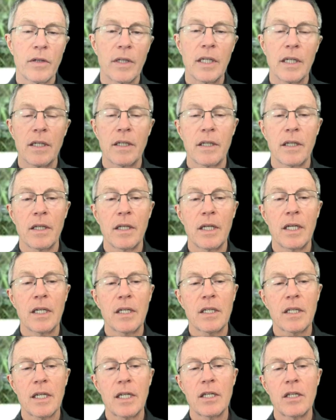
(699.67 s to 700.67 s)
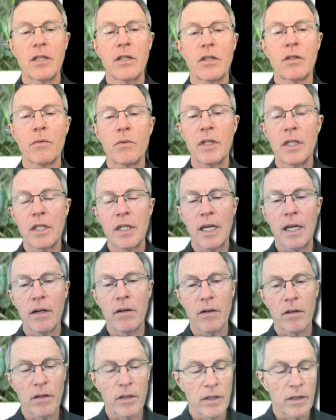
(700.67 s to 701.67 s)
get to this. As we said
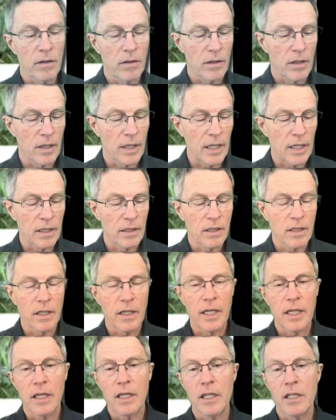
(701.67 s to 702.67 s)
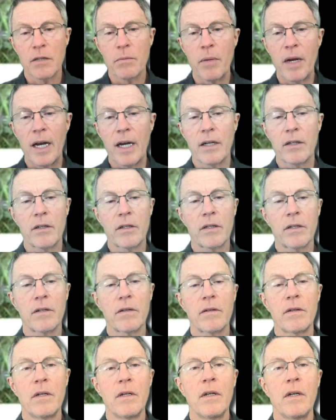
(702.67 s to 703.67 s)
earlier, again, connect this back
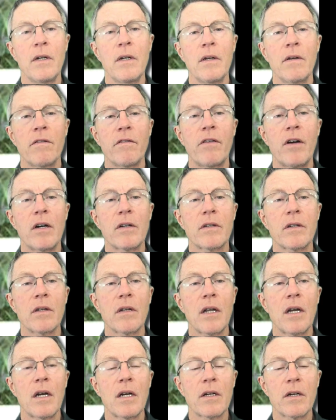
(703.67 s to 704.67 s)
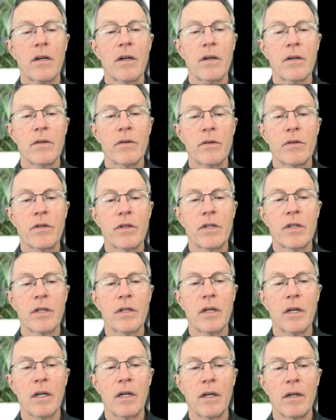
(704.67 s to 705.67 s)
to Valter Longo's
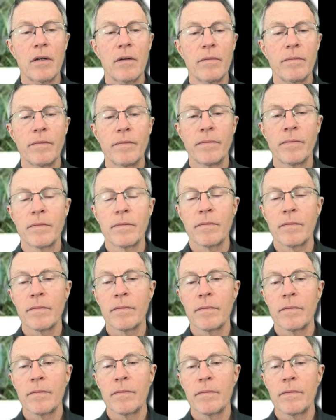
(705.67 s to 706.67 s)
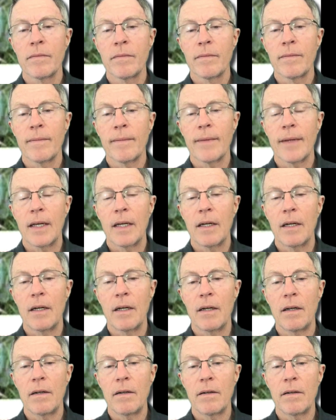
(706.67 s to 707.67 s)
um,
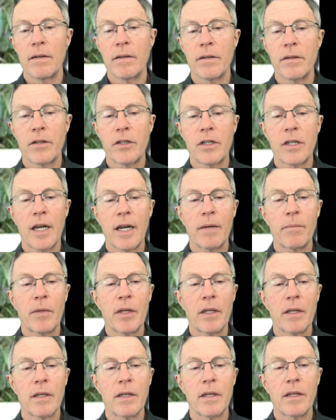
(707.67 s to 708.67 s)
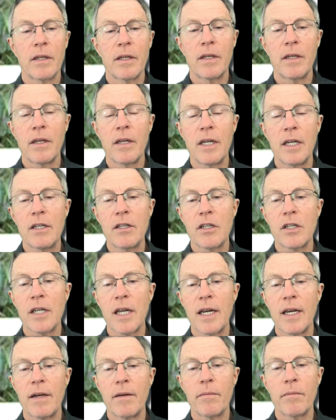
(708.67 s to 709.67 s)
uh, statement that these
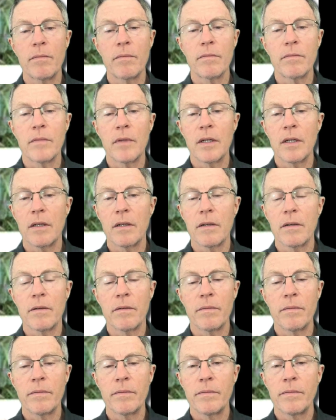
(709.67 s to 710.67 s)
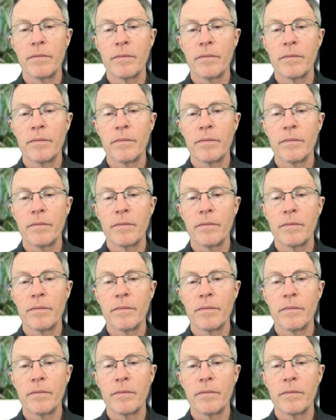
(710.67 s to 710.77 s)
same, um,